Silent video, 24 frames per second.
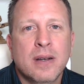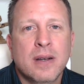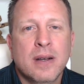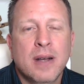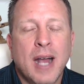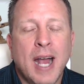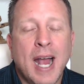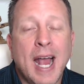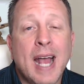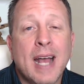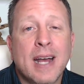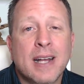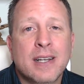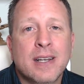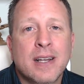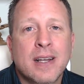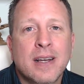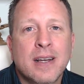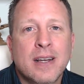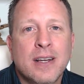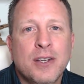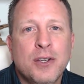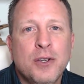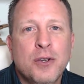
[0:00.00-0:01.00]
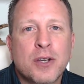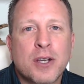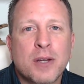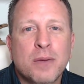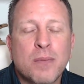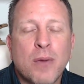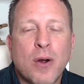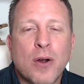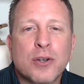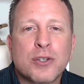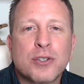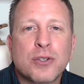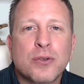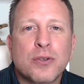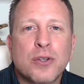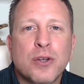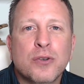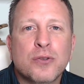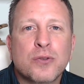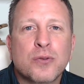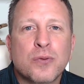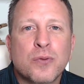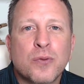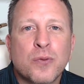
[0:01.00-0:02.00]
And you can marshal
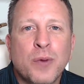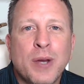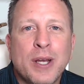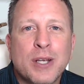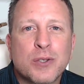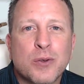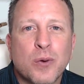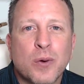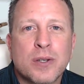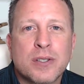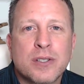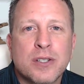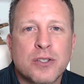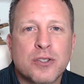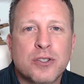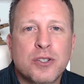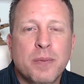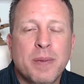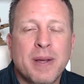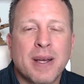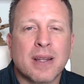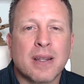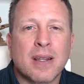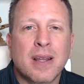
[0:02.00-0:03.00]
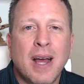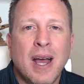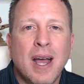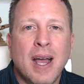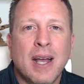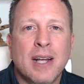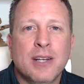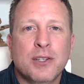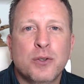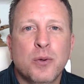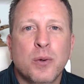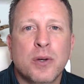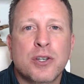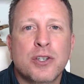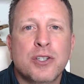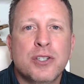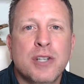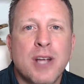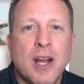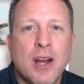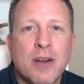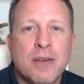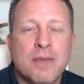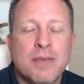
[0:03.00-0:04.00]
those resources to be aligned to a
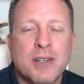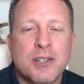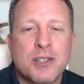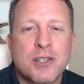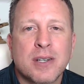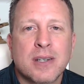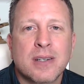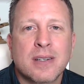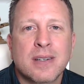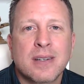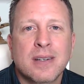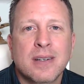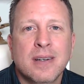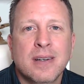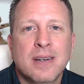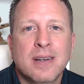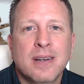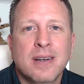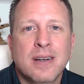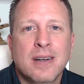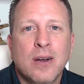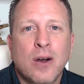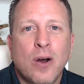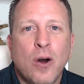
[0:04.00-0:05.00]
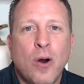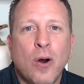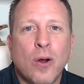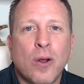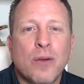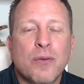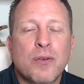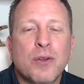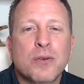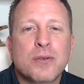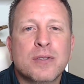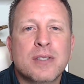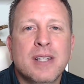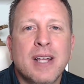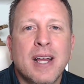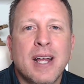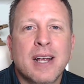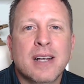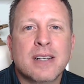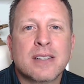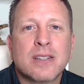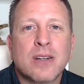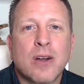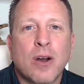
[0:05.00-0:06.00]
shared vision. All of those
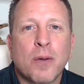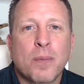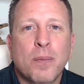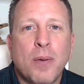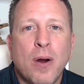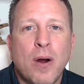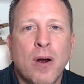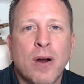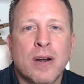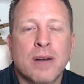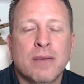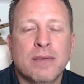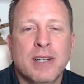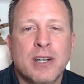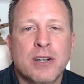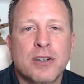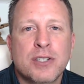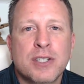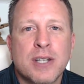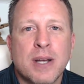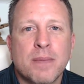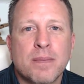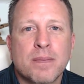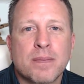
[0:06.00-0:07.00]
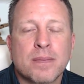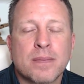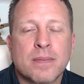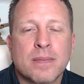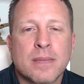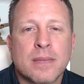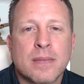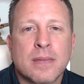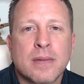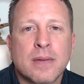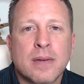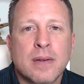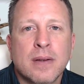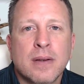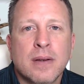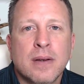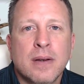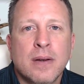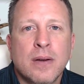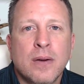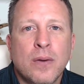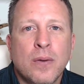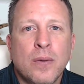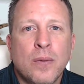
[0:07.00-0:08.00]
things are part of leadership.
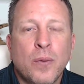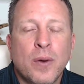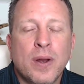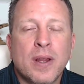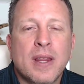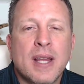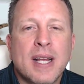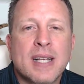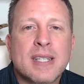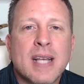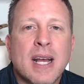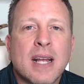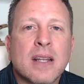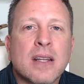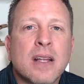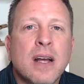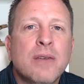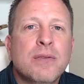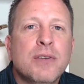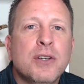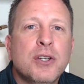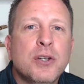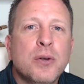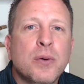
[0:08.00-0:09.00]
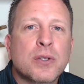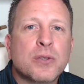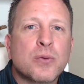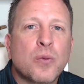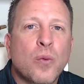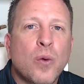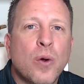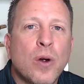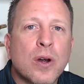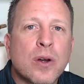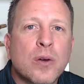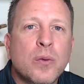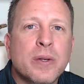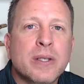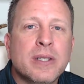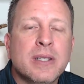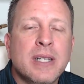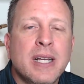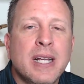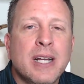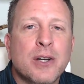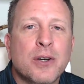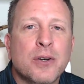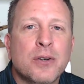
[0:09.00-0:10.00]
One of the things I love to do is work with
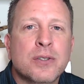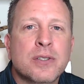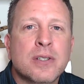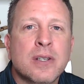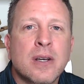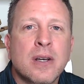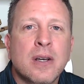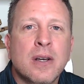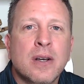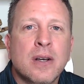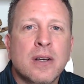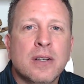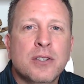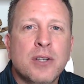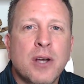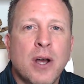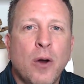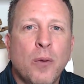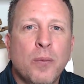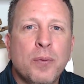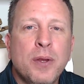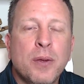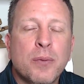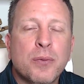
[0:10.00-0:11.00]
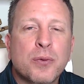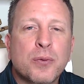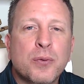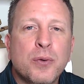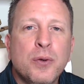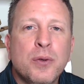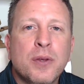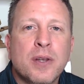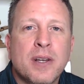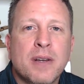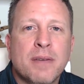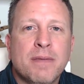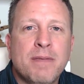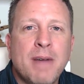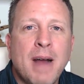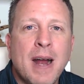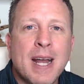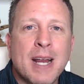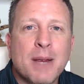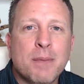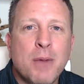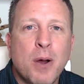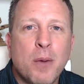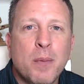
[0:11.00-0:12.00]
leaders to help them through the
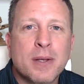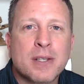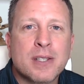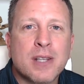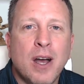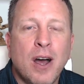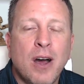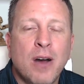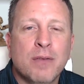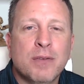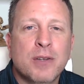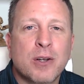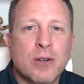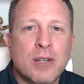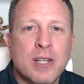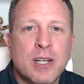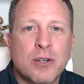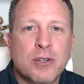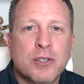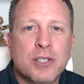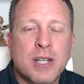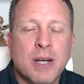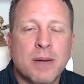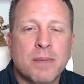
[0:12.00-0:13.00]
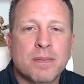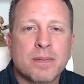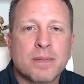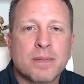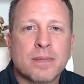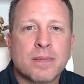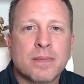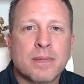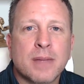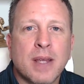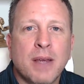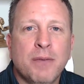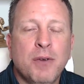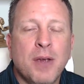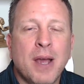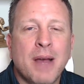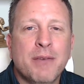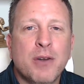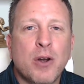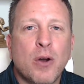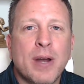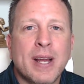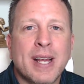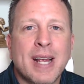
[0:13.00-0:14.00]
defining moments of their leadership. If you
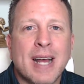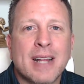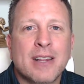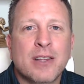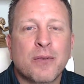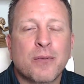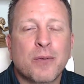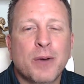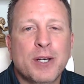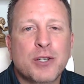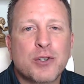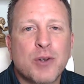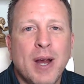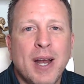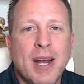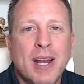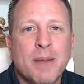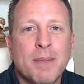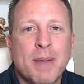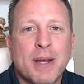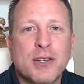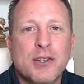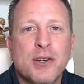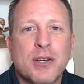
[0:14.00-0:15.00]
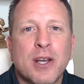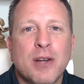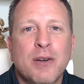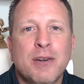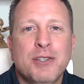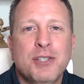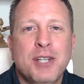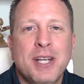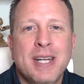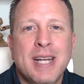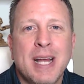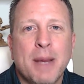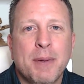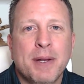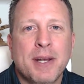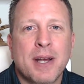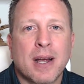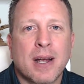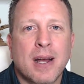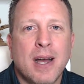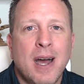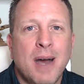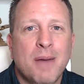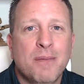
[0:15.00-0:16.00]
haven't already gotten the free training, make sure you go to
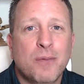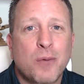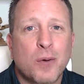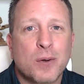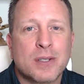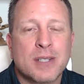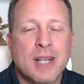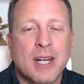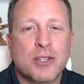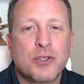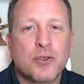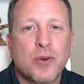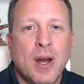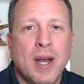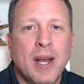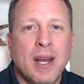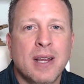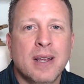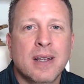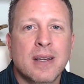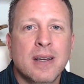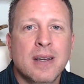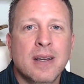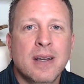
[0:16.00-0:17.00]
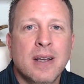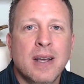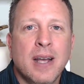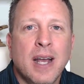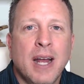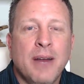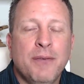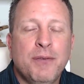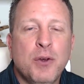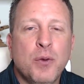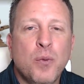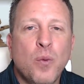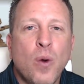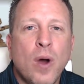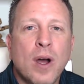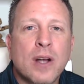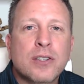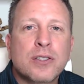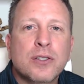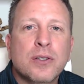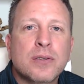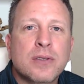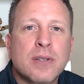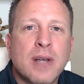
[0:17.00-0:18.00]
genehammett.com forward slash training. If you want
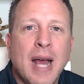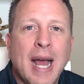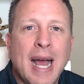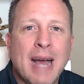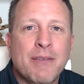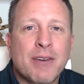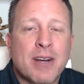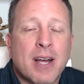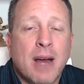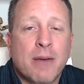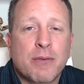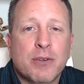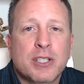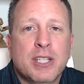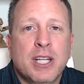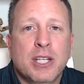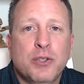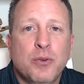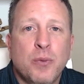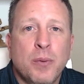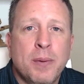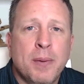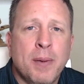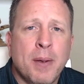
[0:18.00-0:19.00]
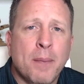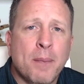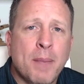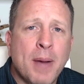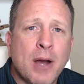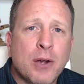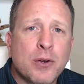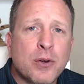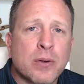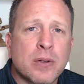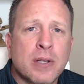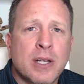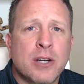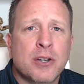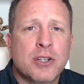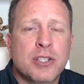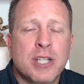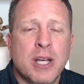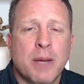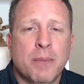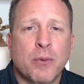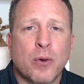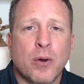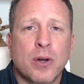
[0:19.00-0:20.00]
to have a conversation with me about your
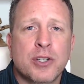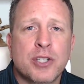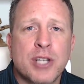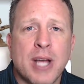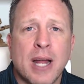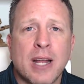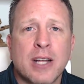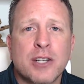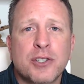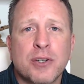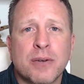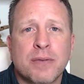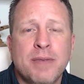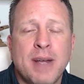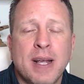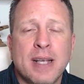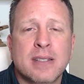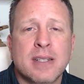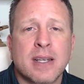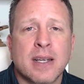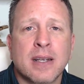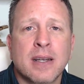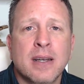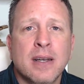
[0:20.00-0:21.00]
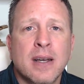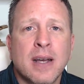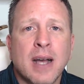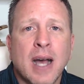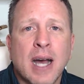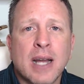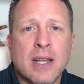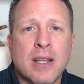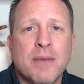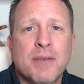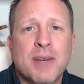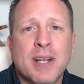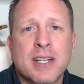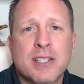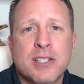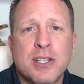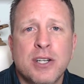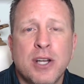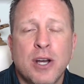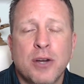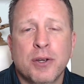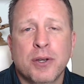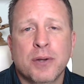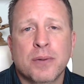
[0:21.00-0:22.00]
leadership or a challenge you're facing, I'd love to get to
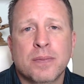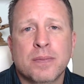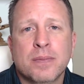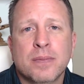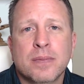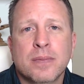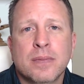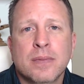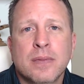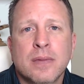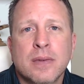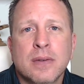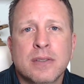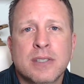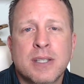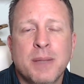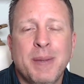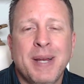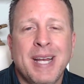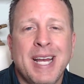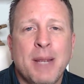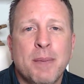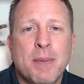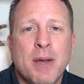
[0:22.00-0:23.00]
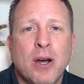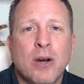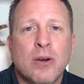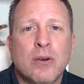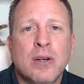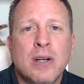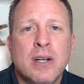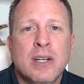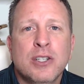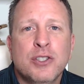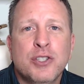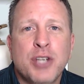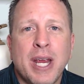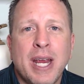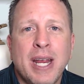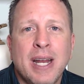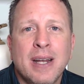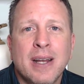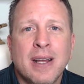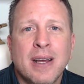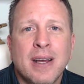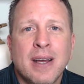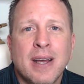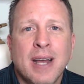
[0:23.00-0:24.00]
know you. Send me an email, gene
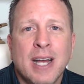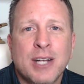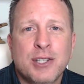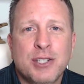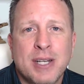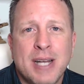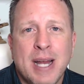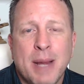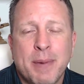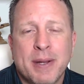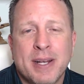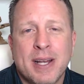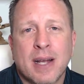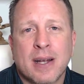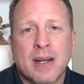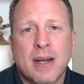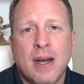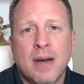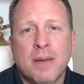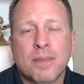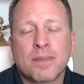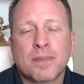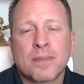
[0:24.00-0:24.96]
at genehammett dot com.